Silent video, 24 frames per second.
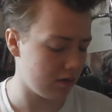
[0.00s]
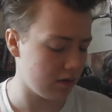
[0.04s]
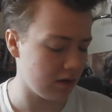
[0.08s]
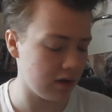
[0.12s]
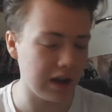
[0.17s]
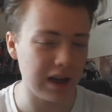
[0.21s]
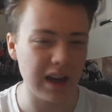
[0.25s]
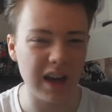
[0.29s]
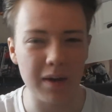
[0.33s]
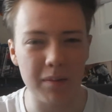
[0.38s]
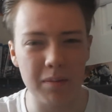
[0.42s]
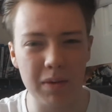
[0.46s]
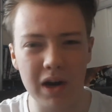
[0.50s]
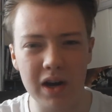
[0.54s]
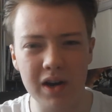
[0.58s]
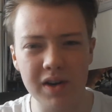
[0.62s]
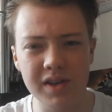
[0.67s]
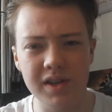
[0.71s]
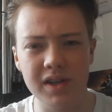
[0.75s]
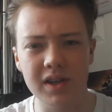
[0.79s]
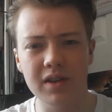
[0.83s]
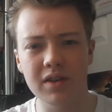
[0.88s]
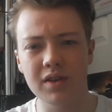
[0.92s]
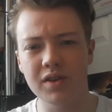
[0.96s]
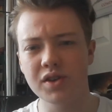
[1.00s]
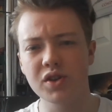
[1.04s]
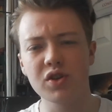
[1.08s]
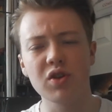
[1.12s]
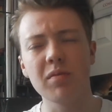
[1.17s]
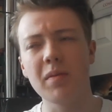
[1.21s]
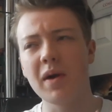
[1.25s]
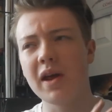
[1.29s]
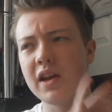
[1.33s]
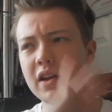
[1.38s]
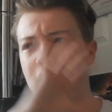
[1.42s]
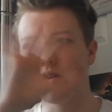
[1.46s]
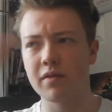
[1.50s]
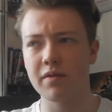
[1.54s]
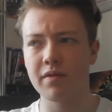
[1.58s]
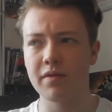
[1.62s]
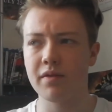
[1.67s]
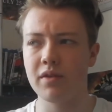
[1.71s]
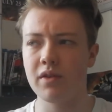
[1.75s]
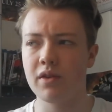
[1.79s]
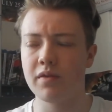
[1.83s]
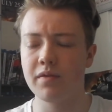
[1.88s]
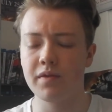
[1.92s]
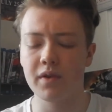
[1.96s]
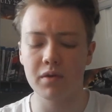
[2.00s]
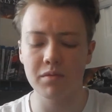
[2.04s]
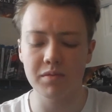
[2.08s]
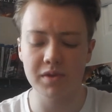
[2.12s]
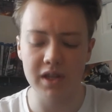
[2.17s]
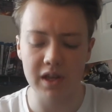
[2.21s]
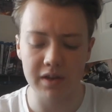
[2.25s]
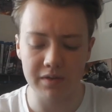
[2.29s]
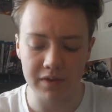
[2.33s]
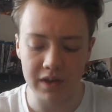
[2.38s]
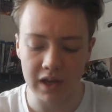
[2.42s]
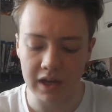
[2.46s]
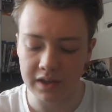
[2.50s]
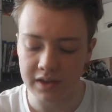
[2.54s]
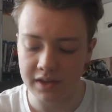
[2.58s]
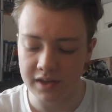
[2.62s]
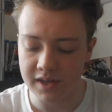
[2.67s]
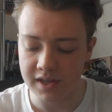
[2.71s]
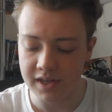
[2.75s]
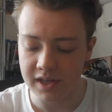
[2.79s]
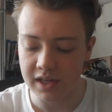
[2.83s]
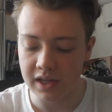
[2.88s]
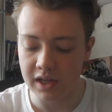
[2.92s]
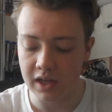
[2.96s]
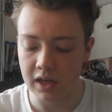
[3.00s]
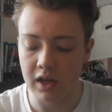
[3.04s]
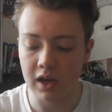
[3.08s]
in comparison, there's so many of their films that I've yet to see.